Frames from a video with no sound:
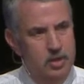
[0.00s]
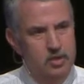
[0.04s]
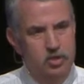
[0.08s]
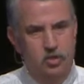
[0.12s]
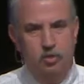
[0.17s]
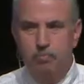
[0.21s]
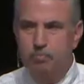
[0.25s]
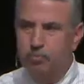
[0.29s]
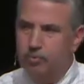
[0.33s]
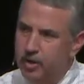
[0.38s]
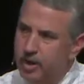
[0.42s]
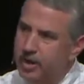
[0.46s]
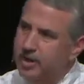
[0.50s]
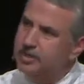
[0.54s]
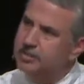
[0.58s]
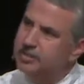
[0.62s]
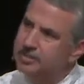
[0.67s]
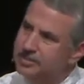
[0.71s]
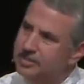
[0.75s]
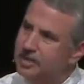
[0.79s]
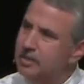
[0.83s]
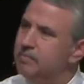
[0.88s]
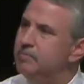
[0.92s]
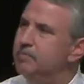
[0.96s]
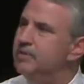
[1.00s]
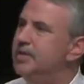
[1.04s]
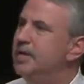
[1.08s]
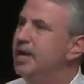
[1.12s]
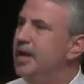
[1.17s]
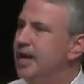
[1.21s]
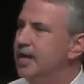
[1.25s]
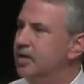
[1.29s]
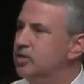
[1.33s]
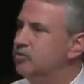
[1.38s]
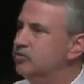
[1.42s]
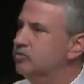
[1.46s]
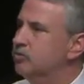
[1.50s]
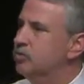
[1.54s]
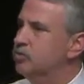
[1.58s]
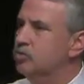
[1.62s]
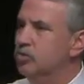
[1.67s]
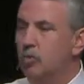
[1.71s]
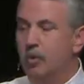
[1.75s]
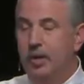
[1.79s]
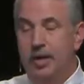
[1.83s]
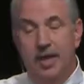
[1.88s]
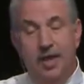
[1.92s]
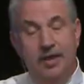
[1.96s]
To bring something extra
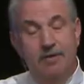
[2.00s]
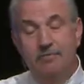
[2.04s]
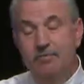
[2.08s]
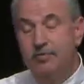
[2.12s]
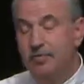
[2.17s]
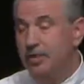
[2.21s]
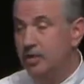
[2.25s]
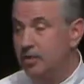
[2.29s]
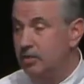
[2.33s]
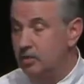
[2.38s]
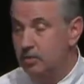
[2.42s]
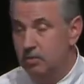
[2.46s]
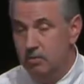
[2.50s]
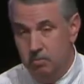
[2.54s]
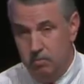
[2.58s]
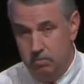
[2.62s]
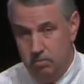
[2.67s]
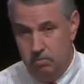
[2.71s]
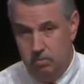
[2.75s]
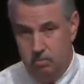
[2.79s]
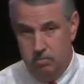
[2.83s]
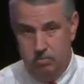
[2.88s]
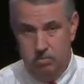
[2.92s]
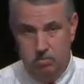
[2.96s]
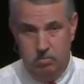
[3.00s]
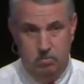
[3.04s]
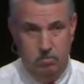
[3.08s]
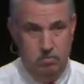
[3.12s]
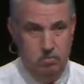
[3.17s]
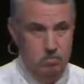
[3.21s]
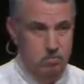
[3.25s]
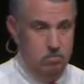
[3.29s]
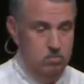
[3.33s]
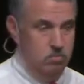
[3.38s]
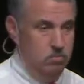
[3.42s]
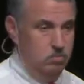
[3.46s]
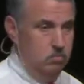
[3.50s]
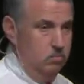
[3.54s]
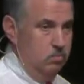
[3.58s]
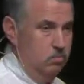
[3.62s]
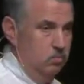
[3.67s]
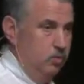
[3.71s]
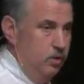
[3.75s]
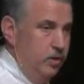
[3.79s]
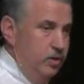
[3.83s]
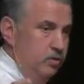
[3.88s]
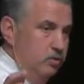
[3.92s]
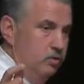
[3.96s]
to whatever they do,
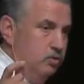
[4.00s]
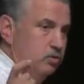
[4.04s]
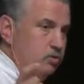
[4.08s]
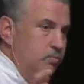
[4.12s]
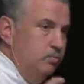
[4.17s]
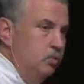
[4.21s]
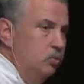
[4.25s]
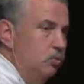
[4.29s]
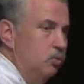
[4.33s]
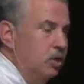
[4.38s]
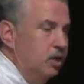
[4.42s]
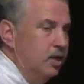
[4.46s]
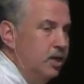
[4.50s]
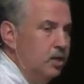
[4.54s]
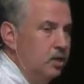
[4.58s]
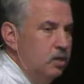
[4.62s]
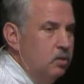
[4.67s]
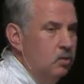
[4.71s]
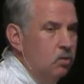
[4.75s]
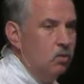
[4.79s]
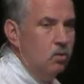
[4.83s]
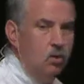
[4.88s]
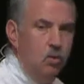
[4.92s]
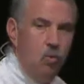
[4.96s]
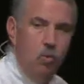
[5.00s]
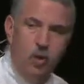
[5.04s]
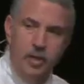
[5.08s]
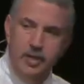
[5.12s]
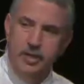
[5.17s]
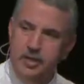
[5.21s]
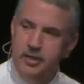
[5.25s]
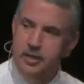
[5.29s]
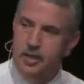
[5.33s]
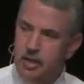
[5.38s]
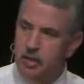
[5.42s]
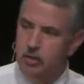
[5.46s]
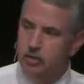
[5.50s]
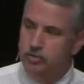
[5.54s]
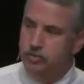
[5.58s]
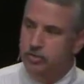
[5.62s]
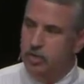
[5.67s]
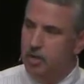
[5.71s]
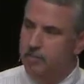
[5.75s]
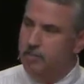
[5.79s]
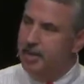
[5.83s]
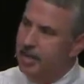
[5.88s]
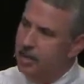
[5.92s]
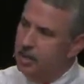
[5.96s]
whether it's a blue collar or a white collar
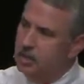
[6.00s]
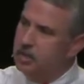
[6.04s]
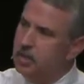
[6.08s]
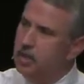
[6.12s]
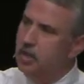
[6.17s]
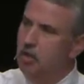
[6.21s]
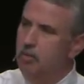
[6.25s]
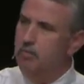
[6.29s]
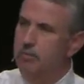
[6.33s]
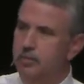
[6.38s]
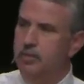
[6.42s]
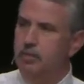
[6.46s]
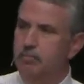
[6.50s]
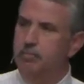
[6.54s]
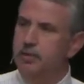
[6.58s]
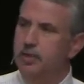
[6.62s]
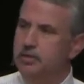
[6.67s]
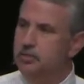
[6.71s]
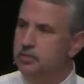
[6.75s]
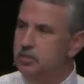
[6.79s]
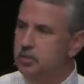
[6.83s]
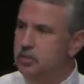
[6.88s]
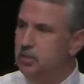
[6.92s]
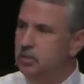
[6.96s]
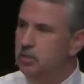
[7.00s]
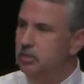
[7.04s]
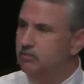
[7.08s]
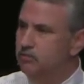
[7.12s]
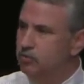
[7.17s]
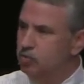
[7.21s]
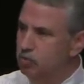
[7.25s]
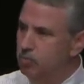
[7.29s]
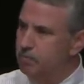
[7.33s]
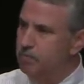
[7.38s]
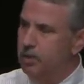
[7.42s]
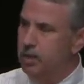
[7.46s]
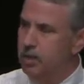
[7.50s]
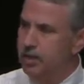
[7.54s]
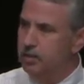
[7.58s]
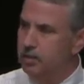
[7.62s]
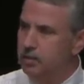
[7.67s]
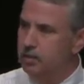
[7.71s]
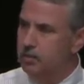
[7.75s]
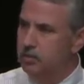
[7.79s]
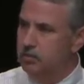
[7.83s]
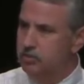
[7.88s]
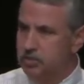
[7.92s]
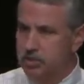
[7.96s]
job. Ellen Coleman, the president of DuPont,
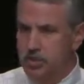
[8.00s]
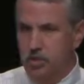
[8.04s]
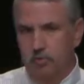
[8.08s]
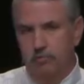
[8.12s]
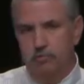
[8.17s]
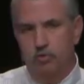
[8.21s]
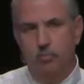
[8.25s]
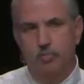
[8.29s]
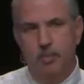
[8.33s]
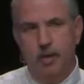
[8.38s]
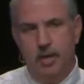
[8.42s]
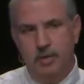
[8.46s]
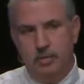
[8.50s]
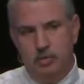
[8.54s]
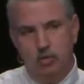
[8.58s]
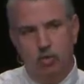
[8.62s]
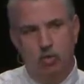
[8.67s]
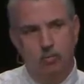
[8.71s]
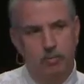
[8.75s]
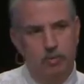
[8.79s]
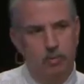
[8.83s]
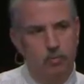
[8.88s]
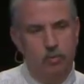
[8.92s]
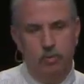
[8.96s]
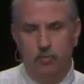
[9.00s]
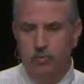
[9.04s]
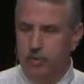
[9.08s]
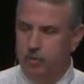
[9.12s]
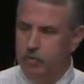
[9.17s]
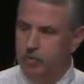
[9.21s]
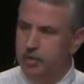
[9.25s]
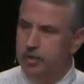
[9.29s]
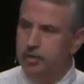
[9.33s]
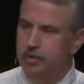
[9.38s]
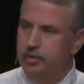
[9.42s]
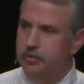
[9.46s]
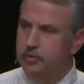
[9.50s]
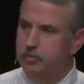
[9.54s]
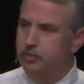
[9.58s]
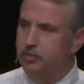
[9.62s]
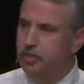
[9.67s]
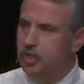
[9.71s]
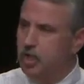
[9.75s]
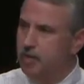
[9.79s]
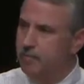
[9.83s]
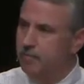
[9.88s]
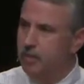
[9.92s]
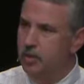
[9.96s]
CEO of DuPont, told me when we were working on this
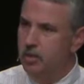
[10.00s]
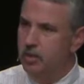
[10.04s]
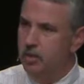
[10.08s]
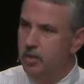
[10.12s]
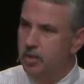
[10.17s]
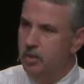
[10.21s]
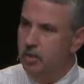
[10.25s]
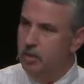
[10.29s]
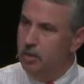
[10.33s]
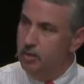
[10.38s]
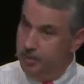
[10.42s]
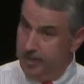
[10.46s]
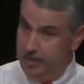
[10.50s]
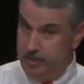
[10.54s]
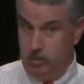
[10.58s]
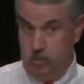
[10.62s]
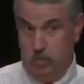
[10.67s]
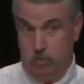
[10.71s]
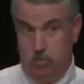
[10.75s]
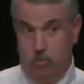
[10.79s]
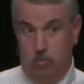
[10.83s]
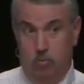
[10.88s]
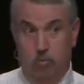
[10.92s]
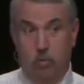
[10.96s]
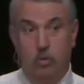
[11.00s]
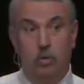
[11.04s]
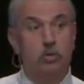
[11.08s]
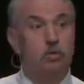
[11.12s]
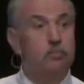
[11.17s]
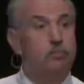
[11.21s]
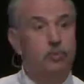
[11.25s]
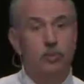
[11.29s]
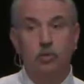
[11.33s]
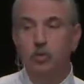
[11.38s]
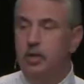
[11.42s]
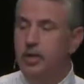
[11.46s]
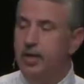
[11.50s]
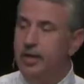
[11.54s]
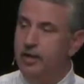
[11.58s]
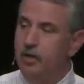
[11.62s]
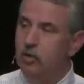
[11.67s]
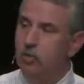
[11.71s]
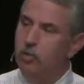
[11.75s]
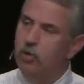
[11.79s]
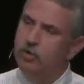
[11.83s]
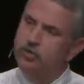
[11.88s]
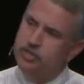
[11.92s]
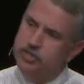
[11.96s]
job about the world of blue collar
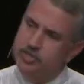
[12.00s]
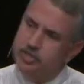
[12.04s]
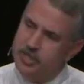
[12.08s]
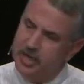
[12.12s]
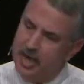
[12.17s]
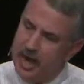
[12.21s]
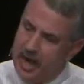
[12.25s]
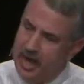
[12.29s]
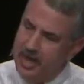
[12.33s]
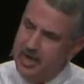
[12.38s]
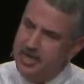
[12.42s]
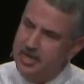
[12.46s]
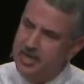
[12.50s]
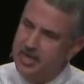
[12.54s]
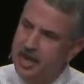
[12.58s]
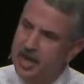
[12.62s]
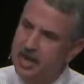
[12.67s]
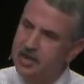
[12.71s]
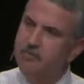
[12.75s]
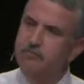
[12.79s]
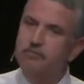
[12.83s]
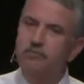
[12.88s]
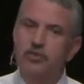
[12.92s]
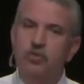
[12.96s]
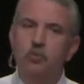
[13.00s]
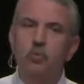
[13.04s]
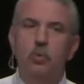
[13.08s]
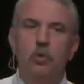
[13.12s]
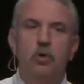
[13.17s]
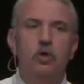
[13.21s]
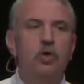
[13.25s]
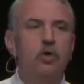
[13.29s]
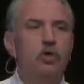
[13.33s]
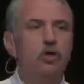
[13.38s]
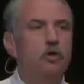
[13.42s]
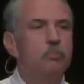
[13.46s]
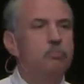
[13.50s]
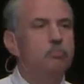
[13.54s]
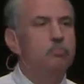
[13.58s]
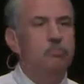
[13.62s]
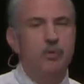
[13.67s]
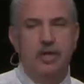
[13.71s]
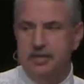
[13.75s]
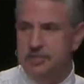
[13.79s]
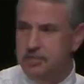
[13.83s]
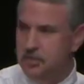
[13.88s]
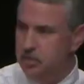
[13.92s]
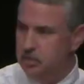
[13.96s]
work, she said, I need every worker
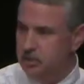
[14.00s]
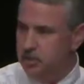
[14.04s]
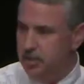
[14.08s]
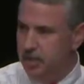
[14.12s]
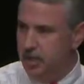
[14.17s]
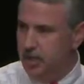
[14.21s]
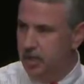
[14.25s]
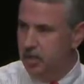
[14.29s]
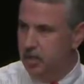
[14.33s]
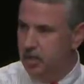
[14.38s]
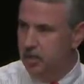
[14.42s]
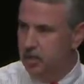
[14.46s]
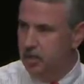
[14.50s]
present today.